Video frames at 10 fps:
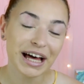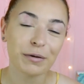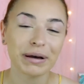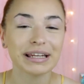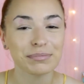
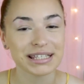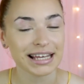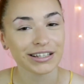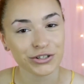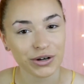My name is
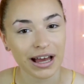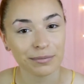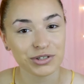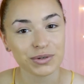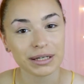Andrea.
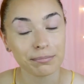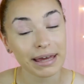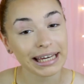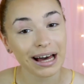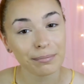I'm doing
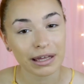makeup